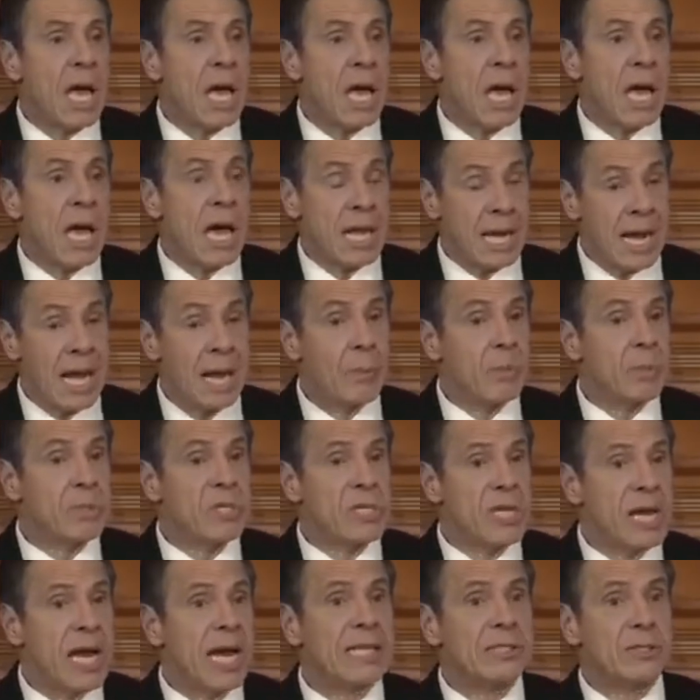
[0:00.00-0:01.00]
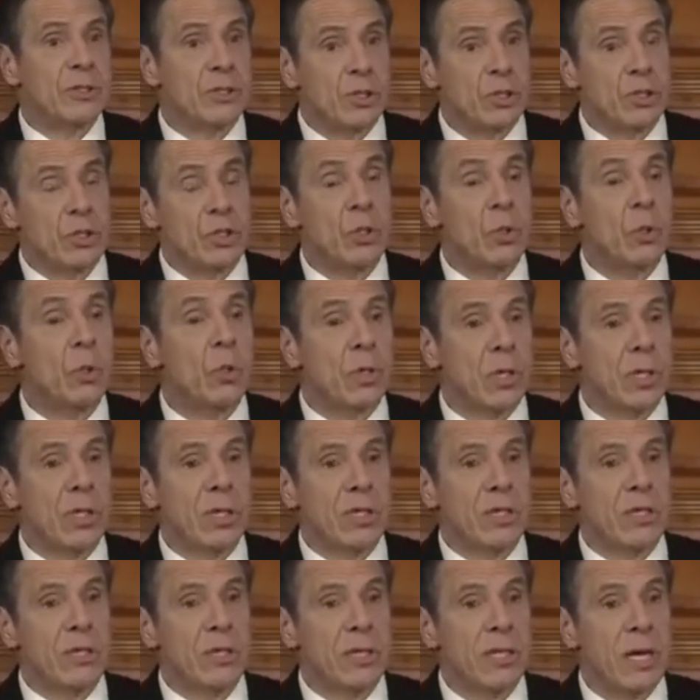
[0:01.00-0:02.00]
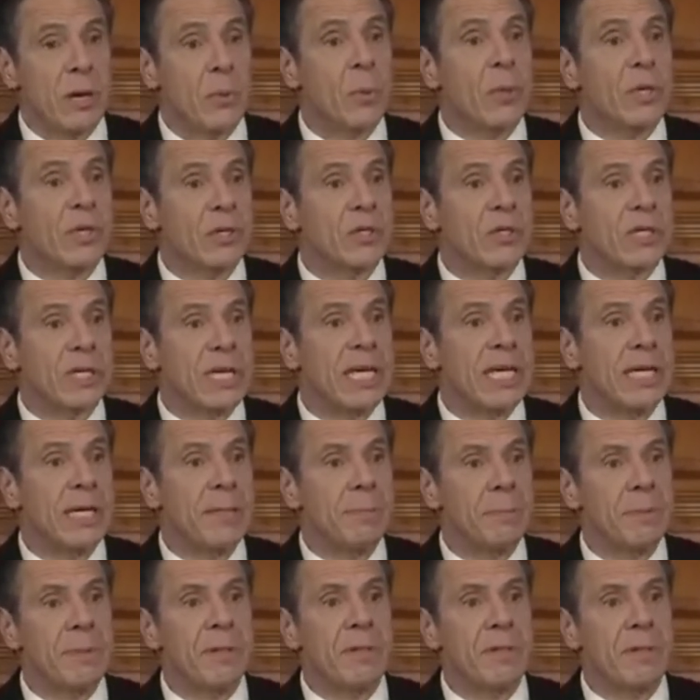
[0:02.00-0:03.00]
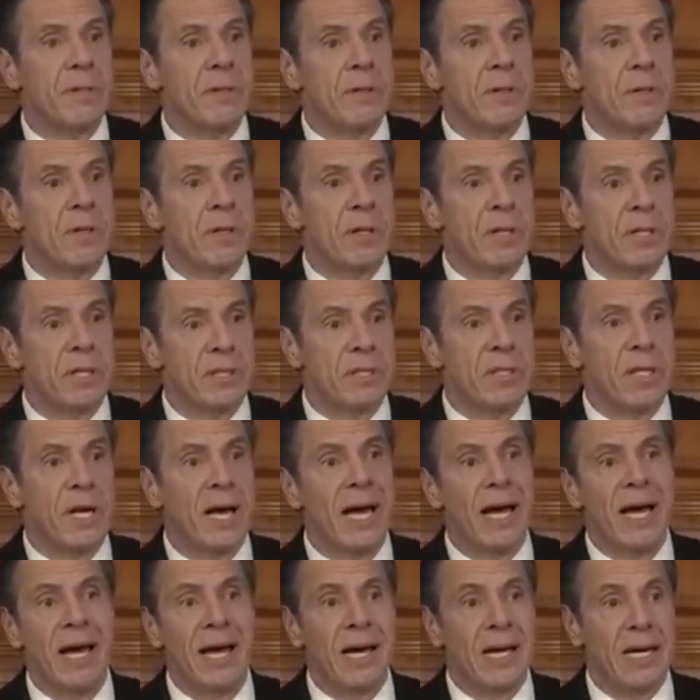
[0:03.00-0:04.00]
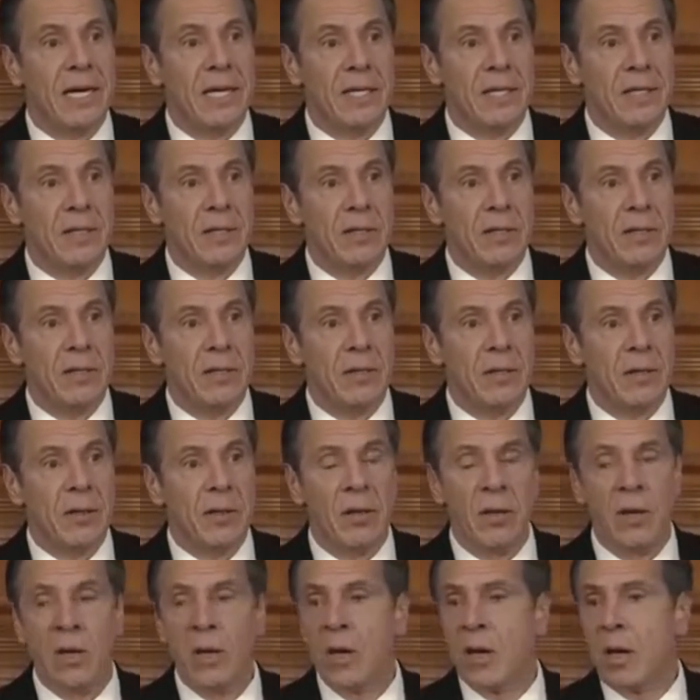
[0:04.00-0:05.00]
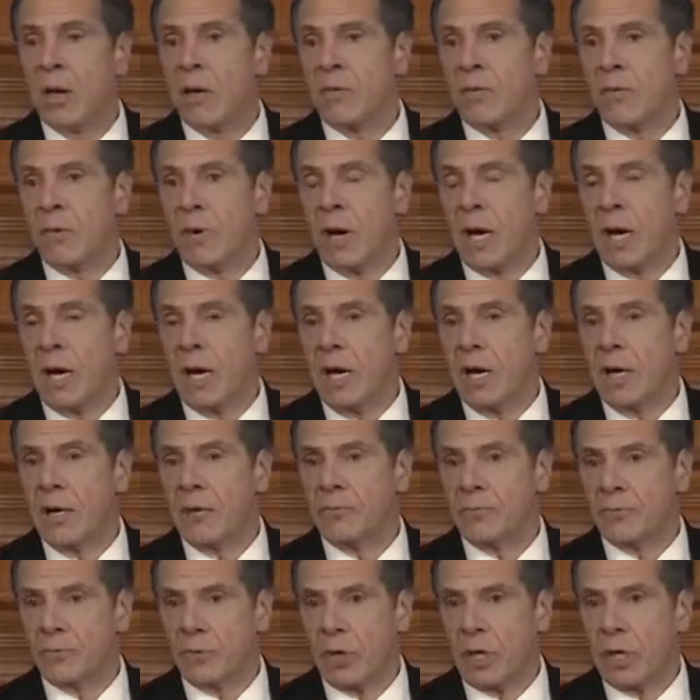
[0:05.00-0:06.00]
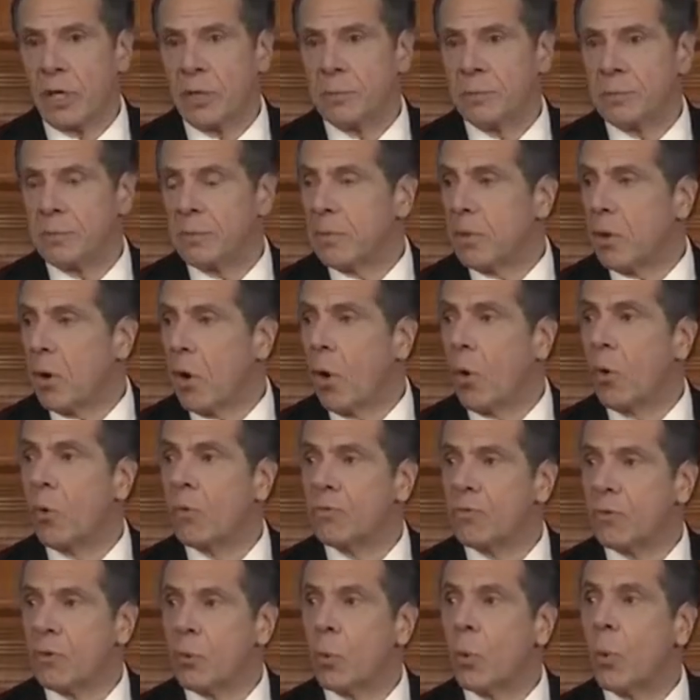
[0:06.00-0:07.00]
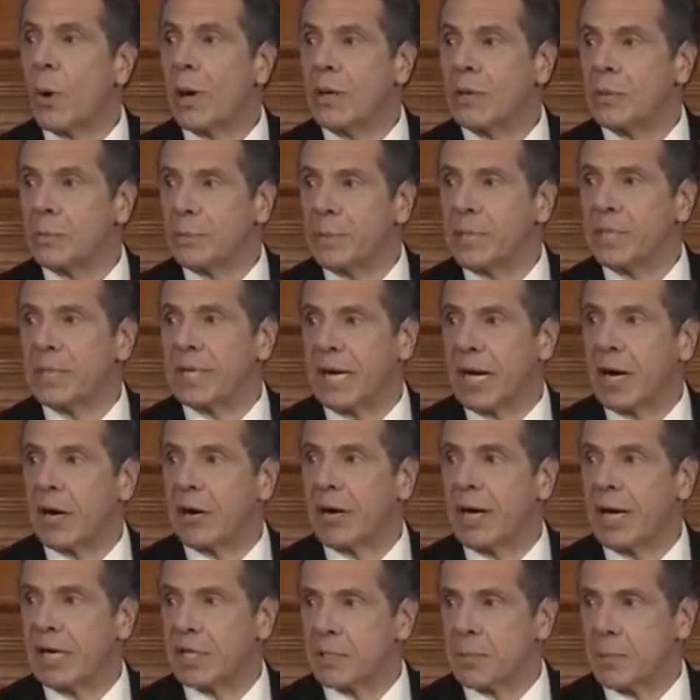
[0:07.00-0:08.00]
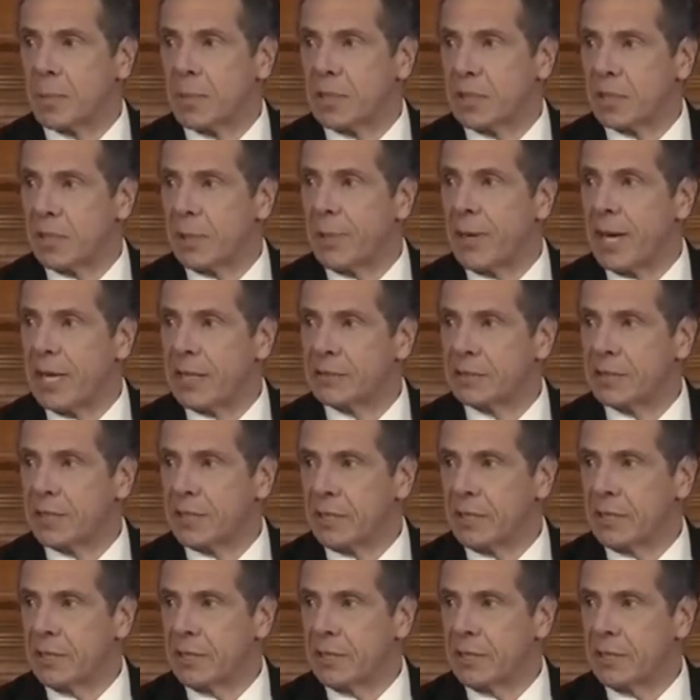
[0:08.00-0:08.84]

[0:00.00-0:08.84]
And I was not sure that we could keep the tide from overwhelming our hospital capacity.